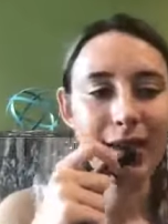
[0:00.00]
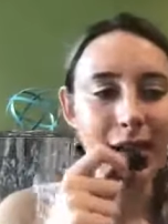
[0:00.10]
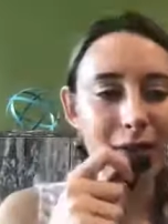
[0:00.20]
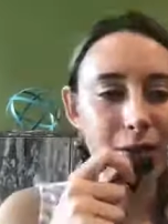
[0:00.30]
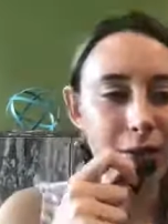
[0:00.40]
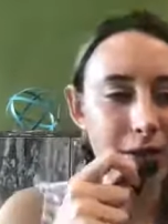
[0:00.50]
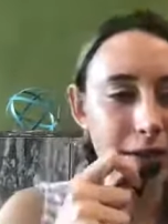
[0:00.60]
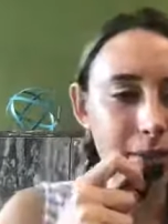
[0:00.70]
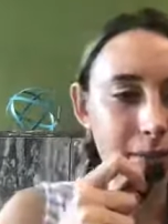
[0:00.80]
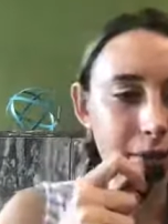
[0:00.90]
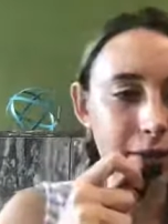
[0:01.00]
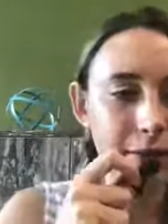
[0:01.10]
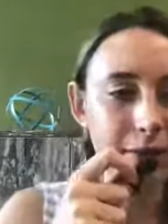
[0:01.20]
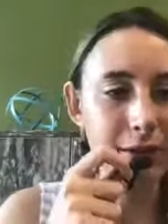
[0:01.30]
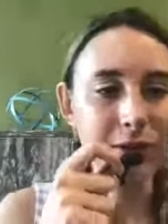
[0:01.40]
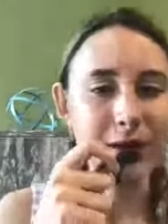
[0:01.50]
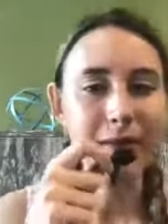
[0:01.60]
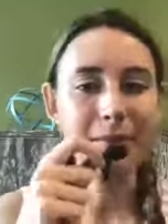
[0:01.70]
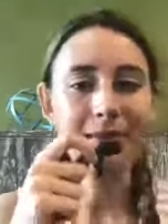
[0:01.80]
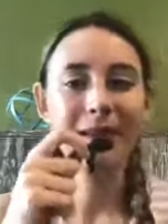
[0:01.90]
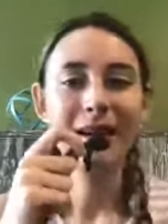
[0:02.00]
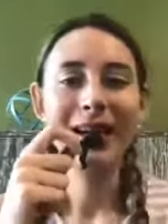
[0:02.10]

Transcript: Yeah, I totally um, agree with you, James.